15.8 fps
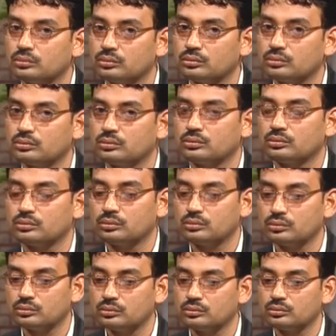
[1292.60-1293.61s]

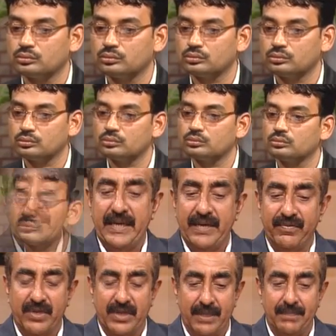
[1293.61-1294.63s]
definitions
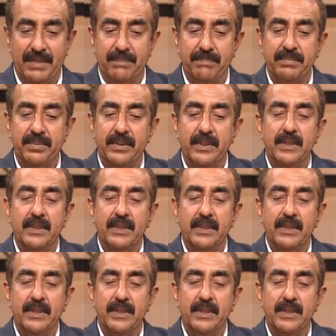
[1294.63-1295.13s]
have come up,